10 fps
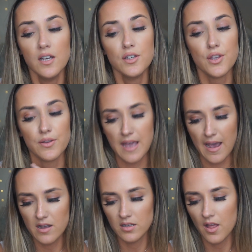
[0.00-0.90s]
So
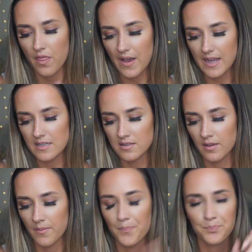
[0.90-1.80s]
yeah, that's
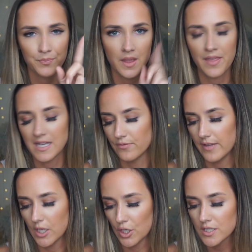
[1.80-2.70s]

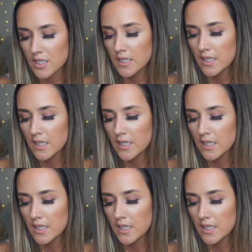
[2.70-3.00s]
very good.